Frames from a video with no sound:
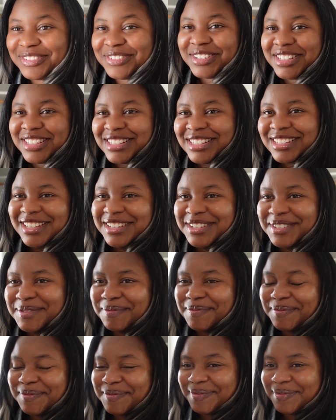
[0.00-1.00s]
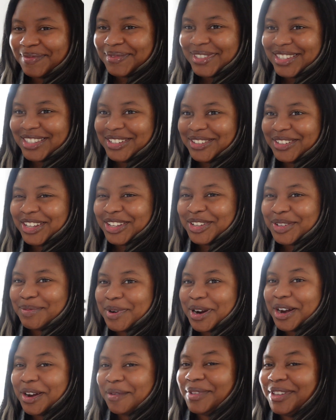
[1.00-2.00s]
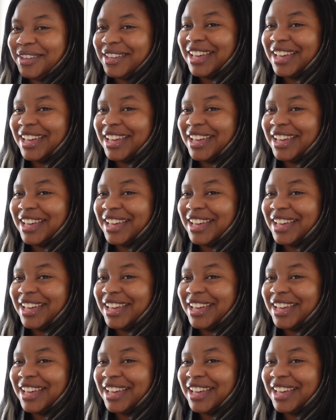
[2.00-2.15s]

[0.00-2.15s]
for the studio apartment,